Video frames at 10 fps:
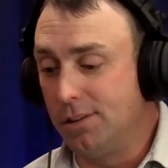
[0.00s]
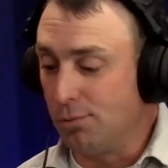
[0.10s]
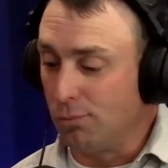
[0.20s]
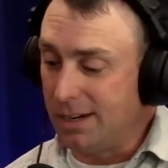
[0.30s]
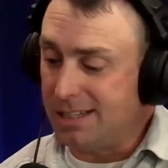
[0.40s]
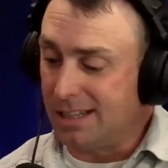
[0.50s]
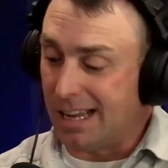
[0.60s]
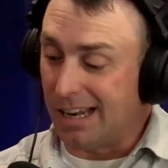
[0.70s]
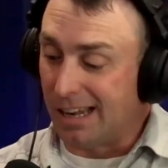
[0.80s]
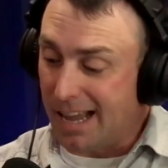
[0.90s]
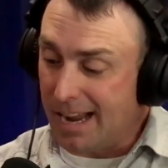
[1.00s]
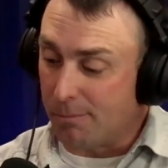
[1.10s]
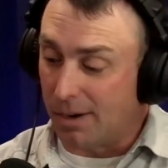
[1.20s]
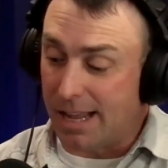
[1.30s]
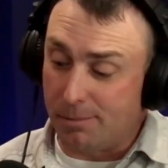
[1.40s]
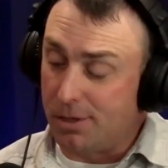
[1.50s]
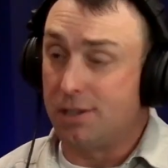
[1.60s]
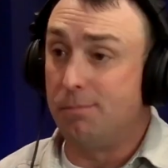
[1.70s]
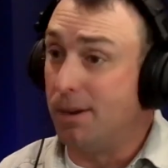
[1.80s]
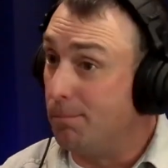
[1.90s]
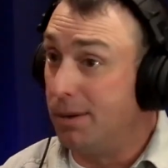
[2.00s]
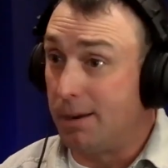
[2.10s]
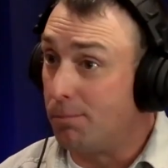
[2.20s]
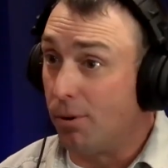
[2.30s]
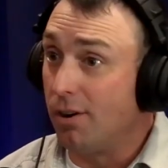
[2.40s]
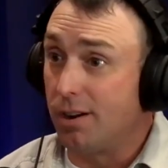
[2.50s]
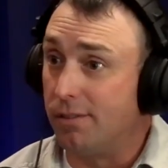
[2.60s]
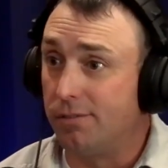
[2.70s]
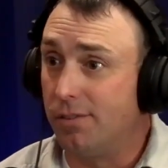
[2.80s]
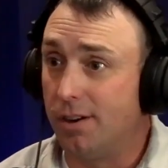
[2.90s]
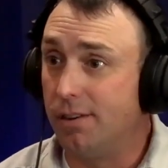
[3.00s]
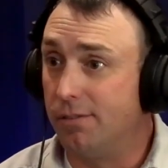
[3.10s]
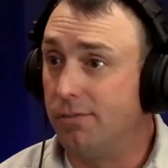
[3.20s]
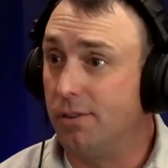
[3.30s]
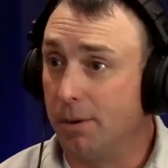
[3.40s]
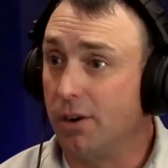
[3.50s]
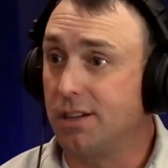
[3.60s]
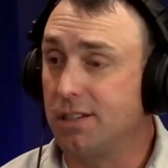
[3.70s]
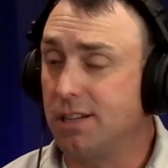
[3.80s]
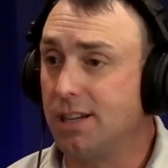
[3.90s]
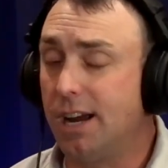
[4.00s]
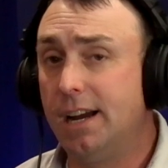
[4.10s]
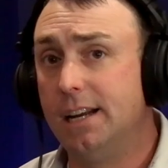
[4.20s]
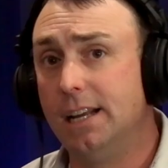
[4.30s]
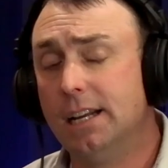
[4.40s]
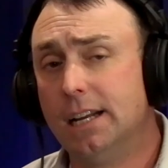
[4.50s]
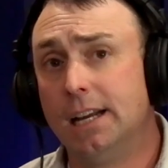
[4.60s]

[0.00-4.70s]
reason that lamb used to be a big part of American society,